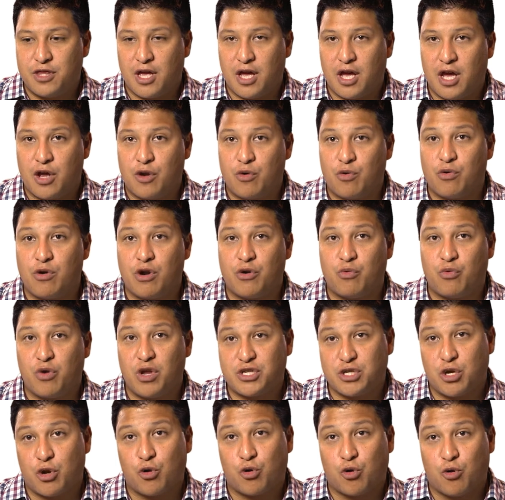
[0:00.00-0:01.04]
the
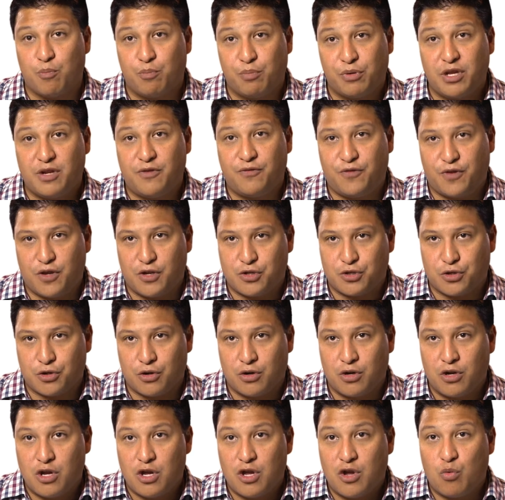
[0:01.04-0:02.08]
rich autocomplete
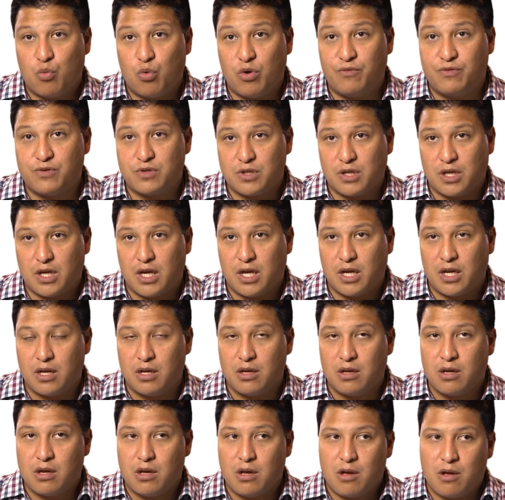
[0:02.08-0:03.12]
feature. We've seen
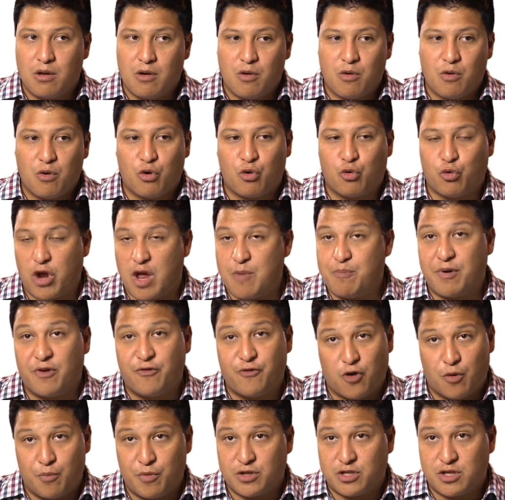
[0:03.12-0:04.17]
great
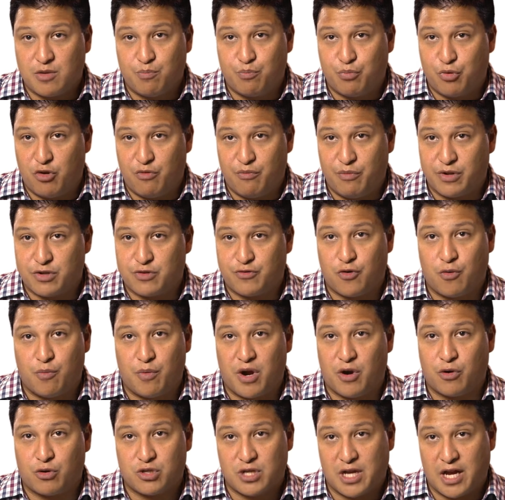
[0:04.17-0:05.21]
performance improvements from
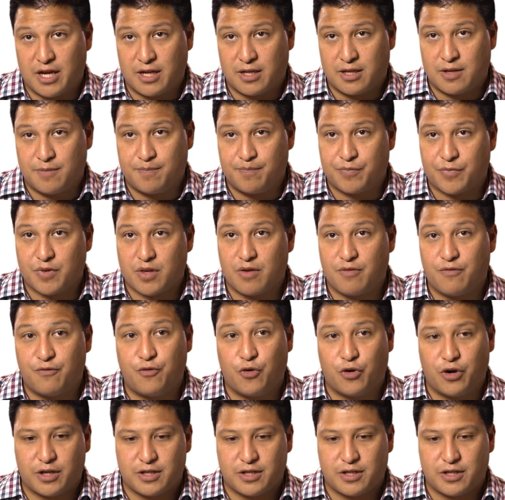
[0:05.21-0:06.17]
our site. For